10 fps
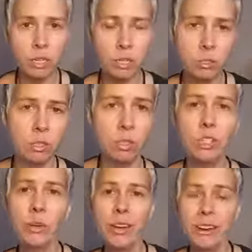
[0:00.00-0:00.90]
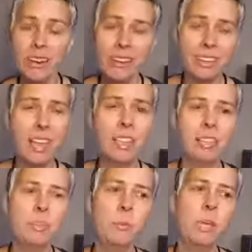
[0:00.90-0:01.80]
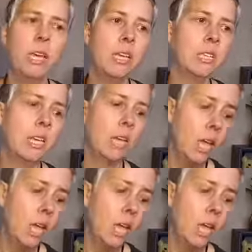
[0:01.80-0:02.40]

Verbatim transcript: to do the surgery, and again, that's because